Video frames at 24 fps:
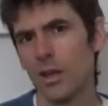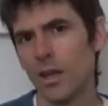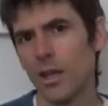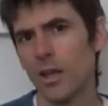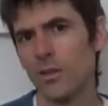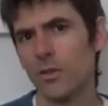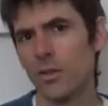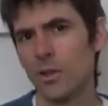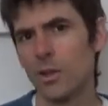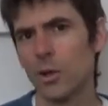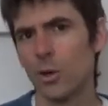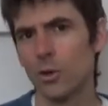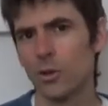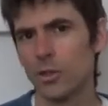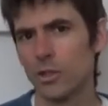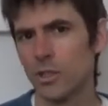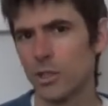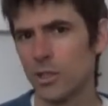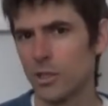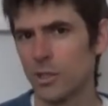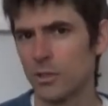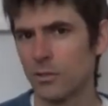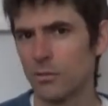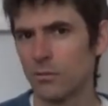In the old
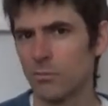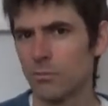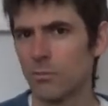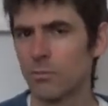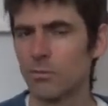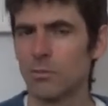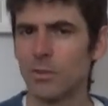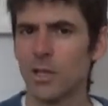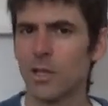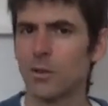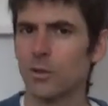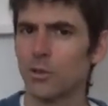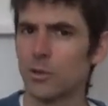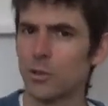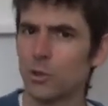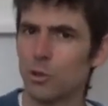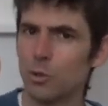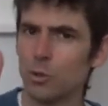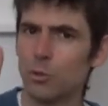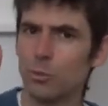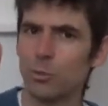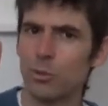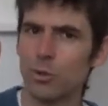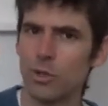tradition, there are
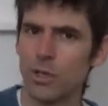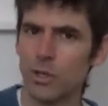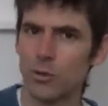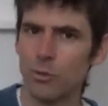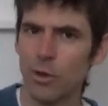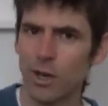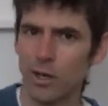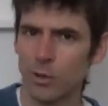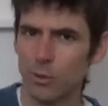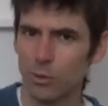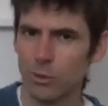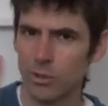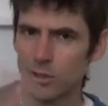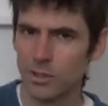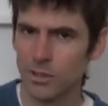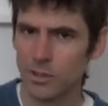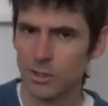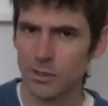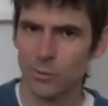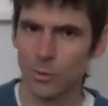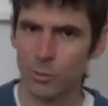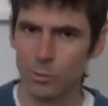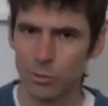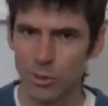two
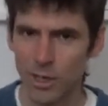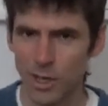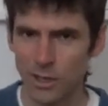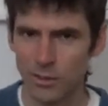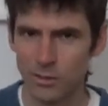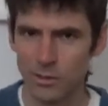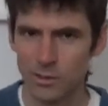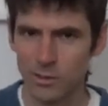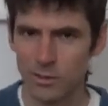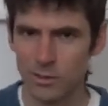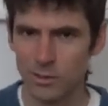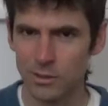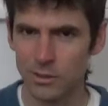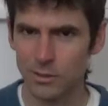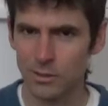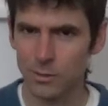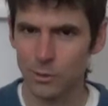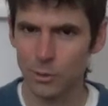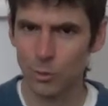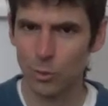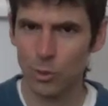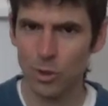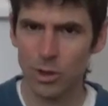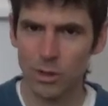prerequisites for practice.
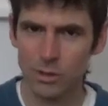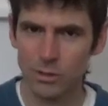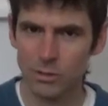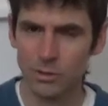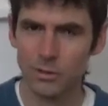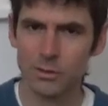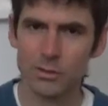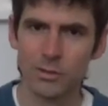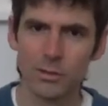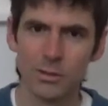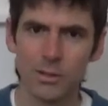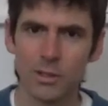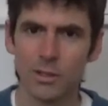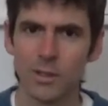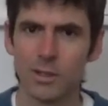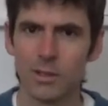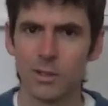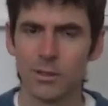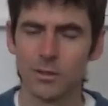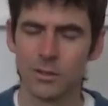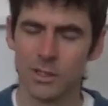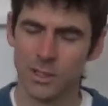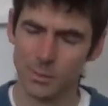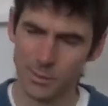One,
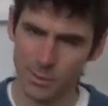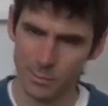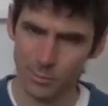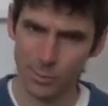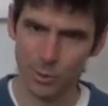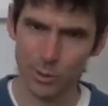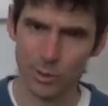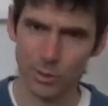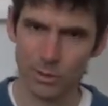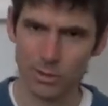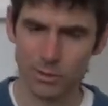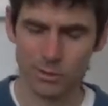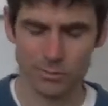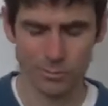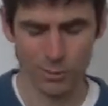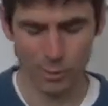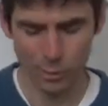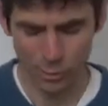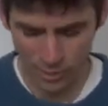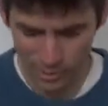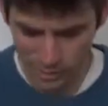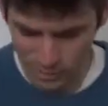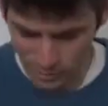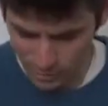to be born,
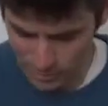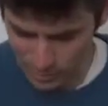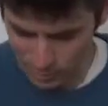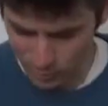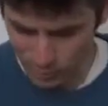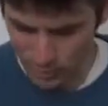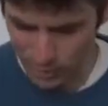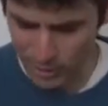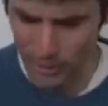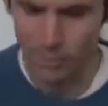okay, here I